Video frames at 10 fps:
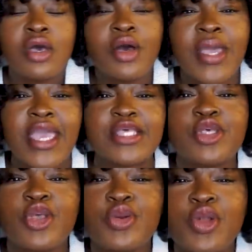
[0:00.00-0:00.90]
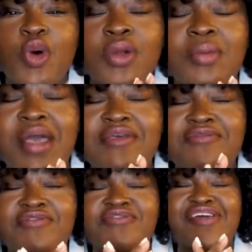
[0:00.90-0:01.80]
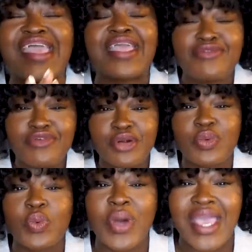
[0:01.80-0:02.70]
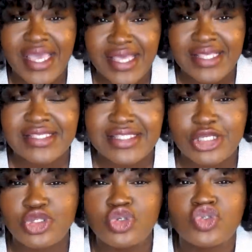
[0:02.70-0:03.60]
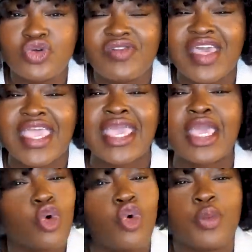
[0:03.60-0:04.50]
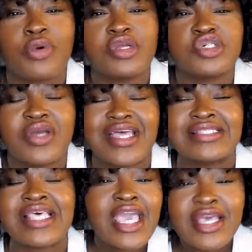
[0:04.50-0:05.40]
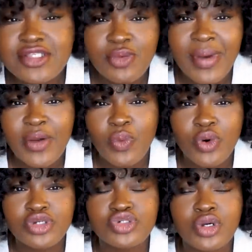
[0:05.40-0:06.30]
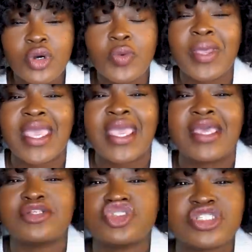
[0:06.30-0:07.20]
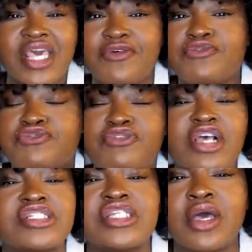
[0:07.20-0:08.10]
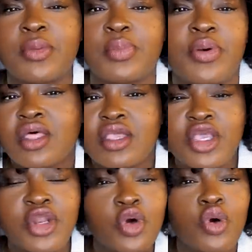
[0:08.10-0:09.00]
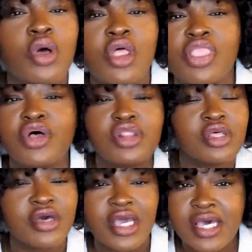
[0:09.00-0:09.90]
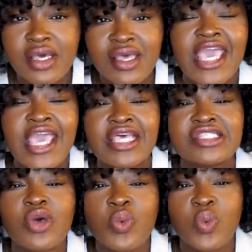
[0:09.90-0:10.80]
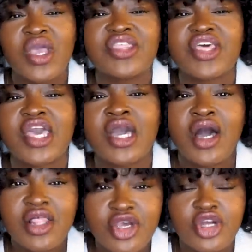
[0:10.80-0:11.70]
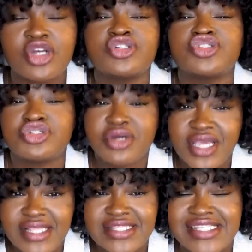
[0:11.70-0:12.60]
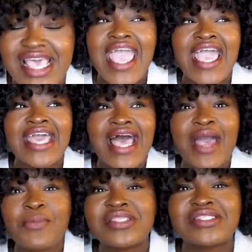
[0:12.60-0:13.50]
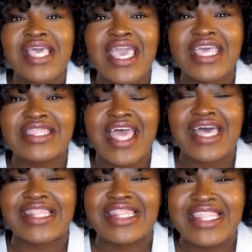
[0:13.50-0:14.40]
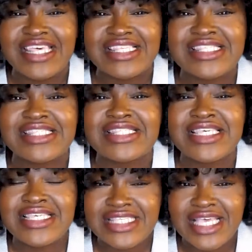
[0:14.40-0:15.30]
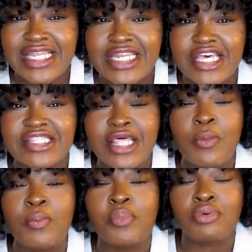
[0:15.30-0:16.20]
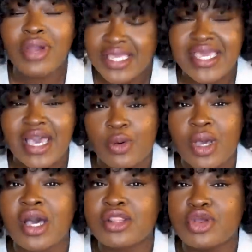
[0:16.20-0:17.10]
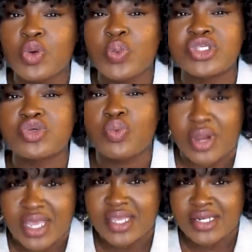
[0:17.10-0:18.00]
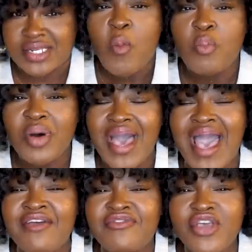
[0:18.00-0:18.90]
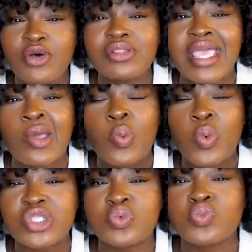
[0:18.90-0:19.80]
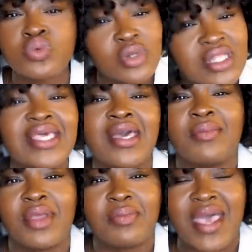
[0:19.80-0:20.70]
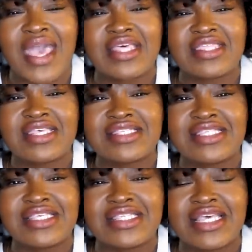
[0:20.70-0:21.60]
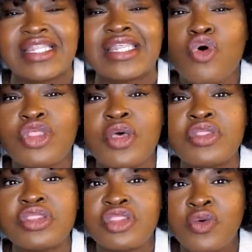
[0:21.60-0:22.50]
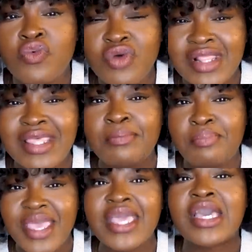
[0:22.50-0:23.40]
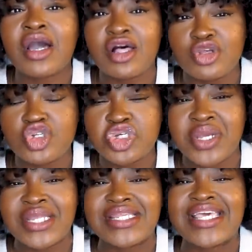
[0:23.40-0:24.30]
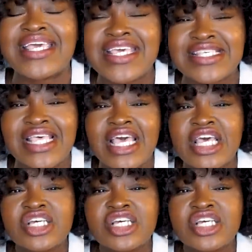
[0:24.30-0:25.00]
Okay, so you know, one of my favorite ways to sort of like incorporate trends into my wardrobe and just kind of freshen up, you know, the look is with color trends. And I would say that this season, the breakout color was red. But I feel like what's really coming back this season, or the really big color trend, is